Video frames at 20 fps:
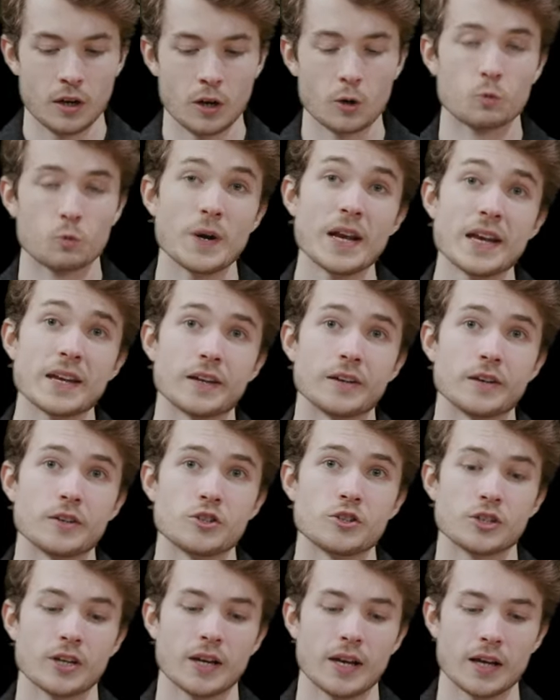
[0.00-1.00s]

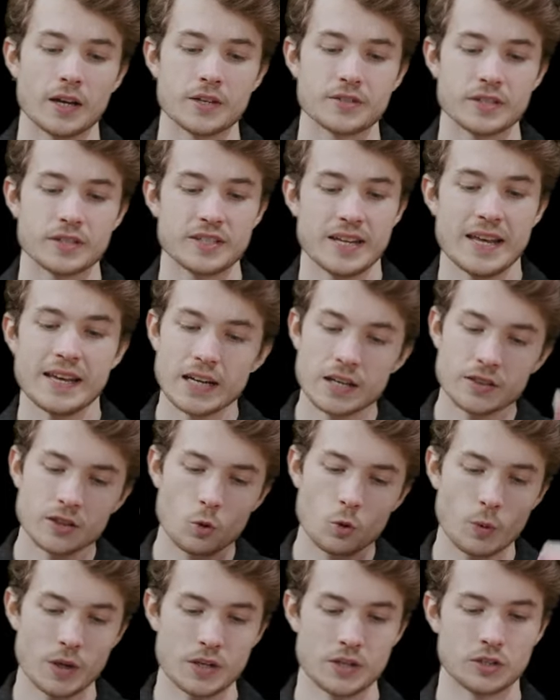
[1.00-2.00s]
Arrange has taken
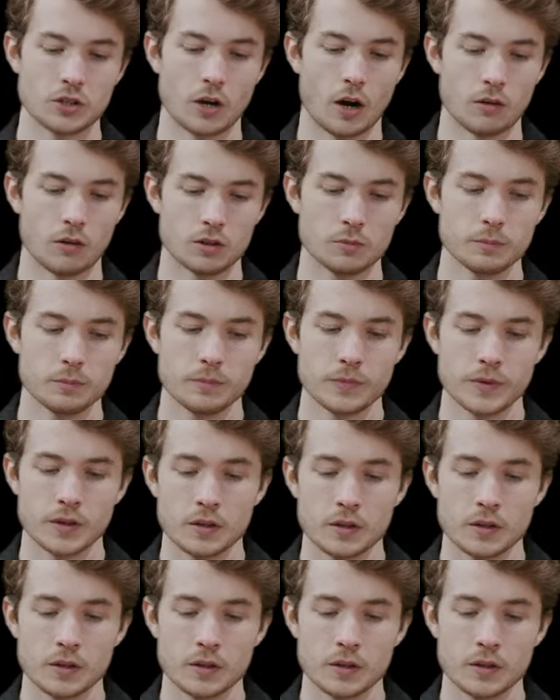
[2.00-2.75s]
the wind column,